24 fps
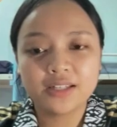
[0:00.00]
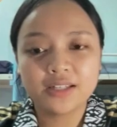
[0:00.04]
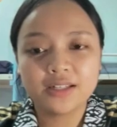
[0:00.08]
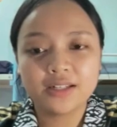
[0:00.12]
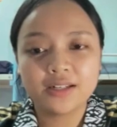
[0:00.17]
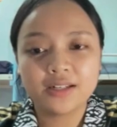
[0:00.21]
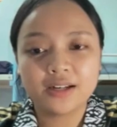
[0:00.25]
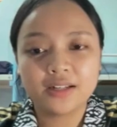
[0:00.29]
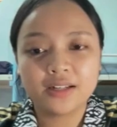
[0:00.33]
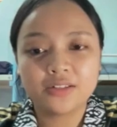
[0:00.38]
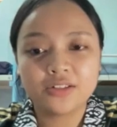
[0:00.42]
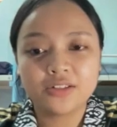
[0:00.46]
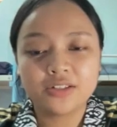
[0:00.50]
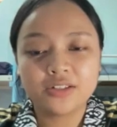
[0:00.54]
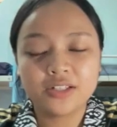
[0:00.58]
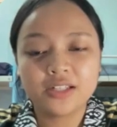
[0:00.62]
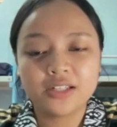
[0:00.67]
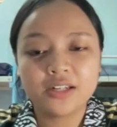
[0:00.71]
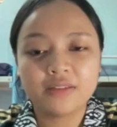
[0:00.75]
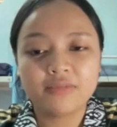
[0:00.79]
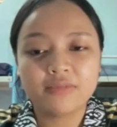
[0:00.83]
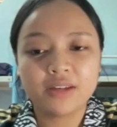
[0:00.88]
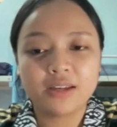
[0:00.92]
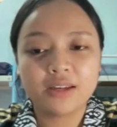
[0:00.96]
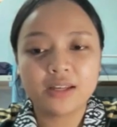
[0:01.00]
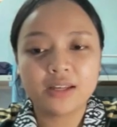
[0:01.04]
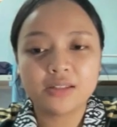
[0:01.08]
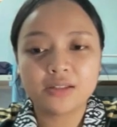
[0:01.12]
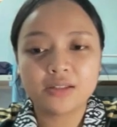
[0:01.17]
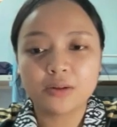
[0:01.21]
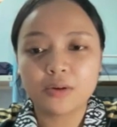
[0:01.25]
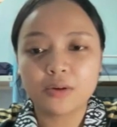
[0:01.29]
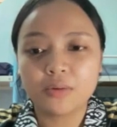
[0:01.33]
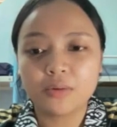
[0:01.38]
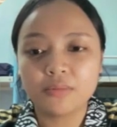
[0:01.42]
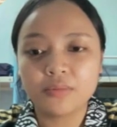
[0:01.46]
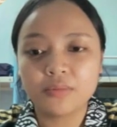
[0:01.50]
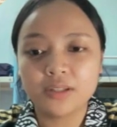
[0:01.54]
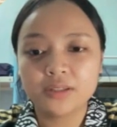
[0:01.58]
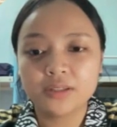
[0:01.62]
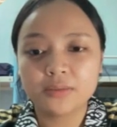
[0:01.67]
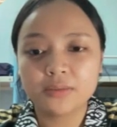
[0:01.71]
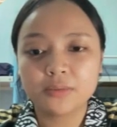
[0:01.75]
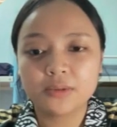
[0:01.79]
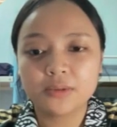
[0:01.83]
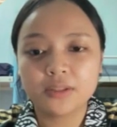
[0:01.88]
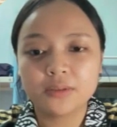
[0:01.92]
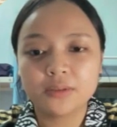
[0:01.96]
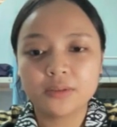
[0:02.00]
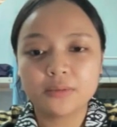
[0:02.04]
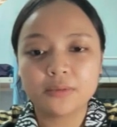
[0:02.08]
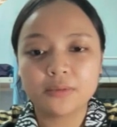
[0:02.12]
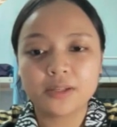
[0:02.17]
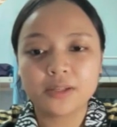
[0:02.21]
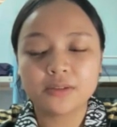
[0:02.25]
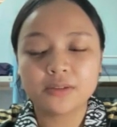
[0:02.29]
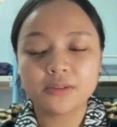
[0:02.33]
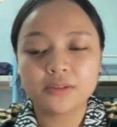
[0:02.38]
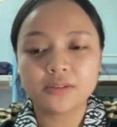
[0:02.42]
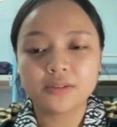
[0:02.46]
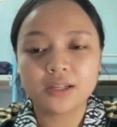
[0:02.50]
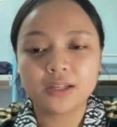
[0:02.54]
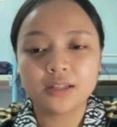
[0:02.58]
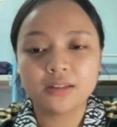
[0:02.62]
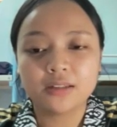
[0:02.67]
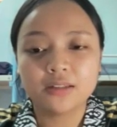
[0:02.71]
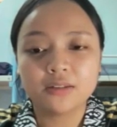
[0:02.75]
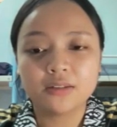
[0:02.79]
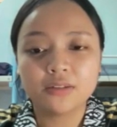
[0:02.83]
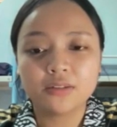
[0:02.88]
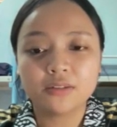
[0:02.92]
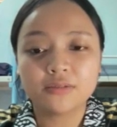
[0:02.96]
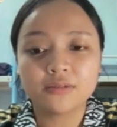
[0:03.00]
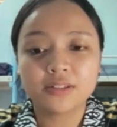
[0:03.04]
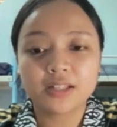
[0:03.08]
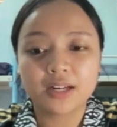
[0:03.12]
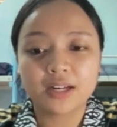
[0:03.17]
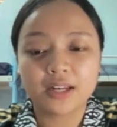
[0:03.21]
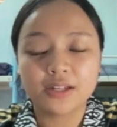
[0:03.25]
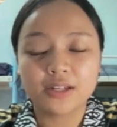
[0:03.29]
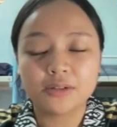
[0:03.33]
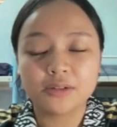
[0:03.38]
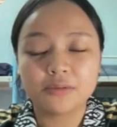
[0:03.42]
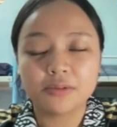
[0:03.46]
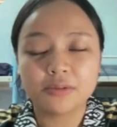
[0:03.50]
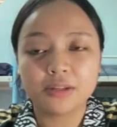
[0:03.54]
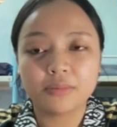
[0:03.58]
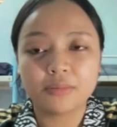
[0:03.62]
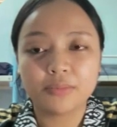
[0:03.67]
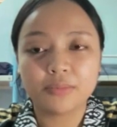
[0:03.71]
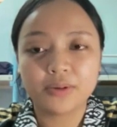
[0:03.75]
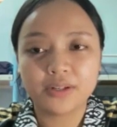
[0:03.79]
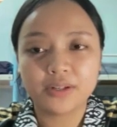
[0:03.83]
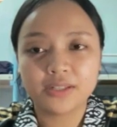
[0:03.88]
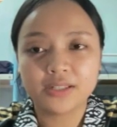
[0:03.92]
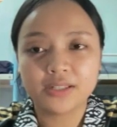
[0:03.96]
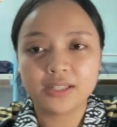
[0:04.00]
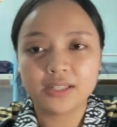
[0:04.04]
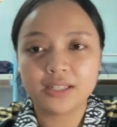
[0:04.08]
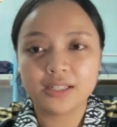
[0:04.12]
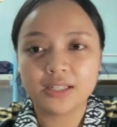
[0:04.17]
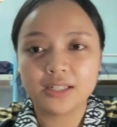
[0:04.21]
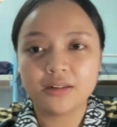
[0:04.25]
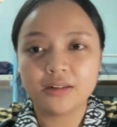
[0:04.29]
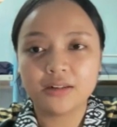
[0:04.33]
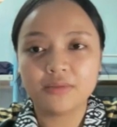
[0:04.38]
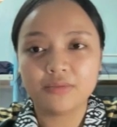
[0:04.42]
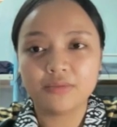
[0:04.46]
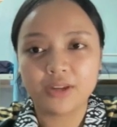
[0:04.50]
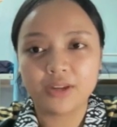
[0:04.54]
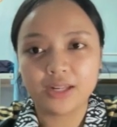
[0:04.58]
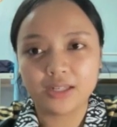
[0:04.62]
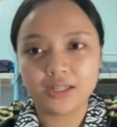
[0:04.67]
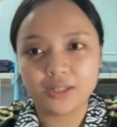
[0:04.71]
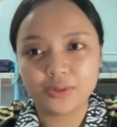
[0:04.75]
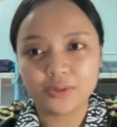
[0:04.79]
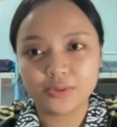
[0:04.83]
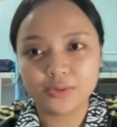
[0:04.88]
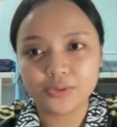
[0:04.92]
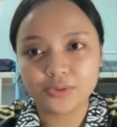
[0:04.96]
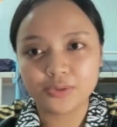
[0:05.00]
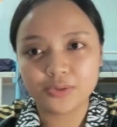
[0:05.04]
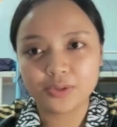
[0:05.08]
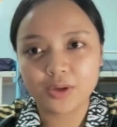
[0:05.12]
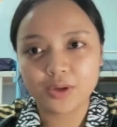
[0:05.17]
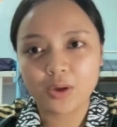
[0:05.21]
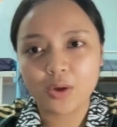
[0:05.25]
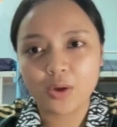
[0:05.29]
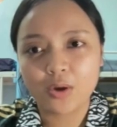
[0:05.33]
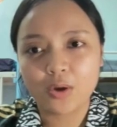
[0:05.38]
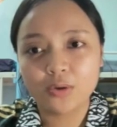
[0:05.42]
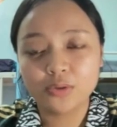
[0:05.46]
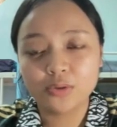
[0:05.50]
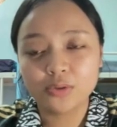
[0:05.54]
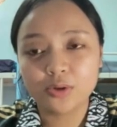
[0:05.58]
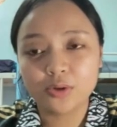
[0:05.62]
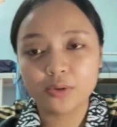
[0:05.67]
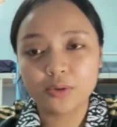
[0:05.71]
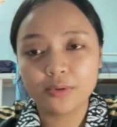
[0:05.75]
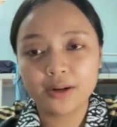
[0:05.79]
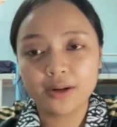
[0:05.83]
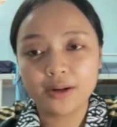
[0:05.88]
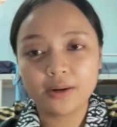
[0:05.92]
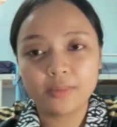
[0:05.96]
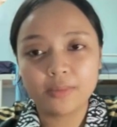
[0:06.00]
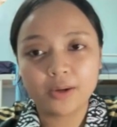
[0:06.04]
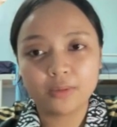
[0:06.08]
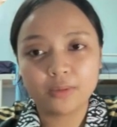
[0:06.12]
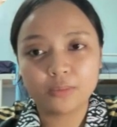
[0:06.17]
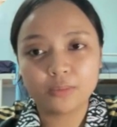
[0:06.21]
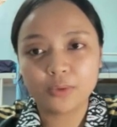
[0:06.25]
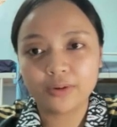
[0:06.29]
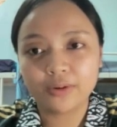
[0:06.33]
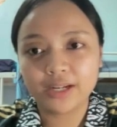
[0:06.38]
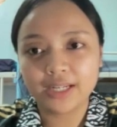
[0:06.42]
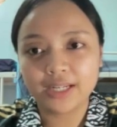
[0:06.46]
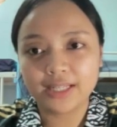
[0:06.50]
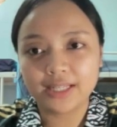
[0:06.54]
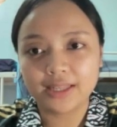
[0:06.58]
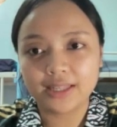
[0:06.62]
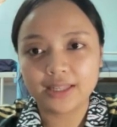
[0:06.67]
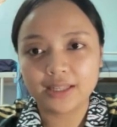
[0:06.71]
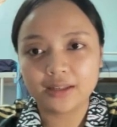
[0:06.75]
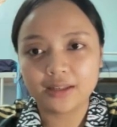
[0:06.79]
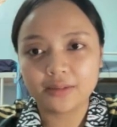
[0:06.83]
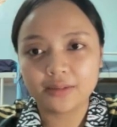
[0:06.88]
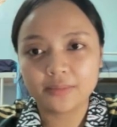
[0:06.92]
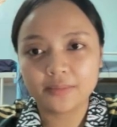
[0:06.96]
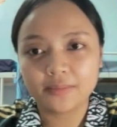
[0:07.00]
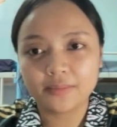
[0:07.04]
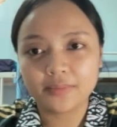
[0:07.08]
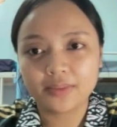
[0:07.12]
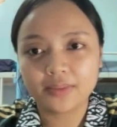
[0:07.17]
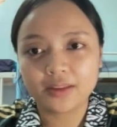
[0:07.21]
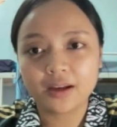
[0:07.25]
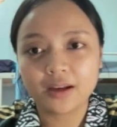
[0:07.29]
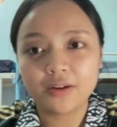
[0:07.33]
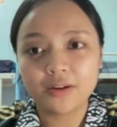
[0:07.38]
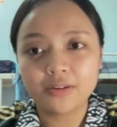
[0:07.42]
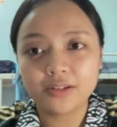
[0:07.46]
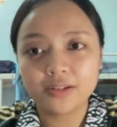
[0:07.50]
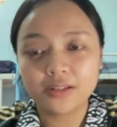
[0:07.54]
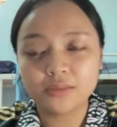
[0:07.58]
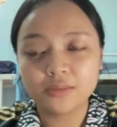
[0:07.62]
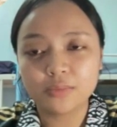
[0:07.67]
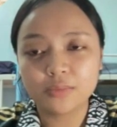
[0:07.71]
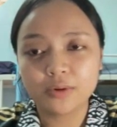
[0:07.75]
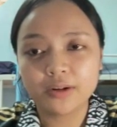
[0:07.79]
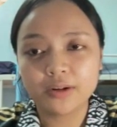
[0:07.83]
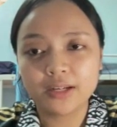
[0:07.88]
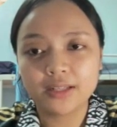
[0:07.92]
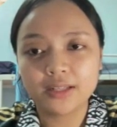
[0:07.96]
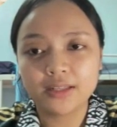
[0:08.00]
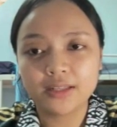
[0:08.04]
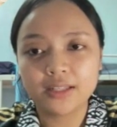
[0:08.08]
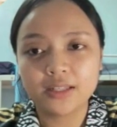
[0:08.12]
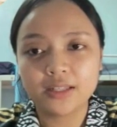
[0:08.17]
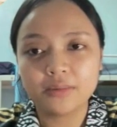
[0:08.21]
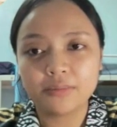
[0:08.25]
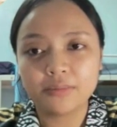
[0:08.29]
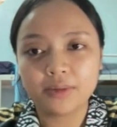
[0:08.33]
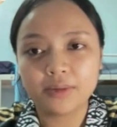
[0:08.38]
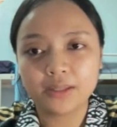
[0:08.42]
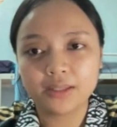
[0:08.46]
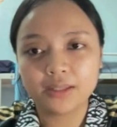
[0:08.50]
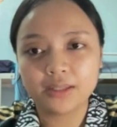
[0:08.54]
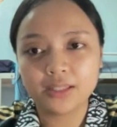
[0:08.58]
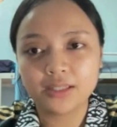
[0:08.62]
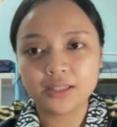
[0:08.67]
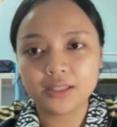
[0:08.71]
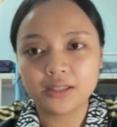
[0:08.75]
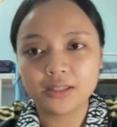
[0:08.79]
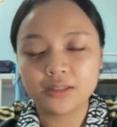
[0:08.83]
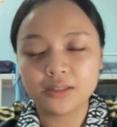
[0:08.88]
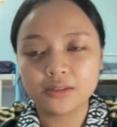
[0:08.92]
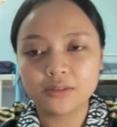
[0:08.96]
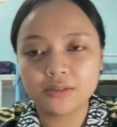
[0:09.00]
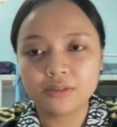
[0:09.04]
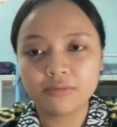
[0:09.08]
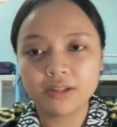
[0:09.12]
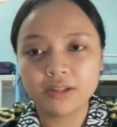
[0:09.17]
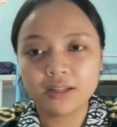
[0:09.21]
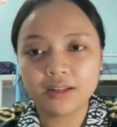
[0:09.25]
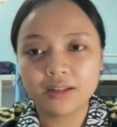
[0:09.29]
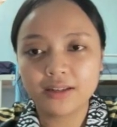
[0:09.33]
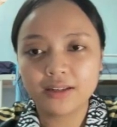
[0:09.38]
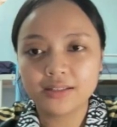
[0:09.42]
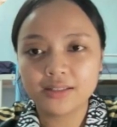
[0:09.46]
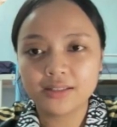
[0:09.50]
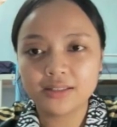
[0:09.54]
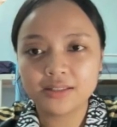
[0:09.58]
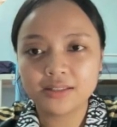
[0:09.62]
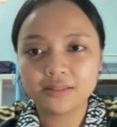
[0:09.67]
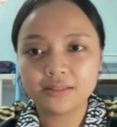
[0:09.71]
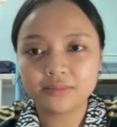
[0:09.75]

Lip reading: that she navigates a complex world where societal norms clash with personal values. So, what about morality? How does morality depicted in this novel, class?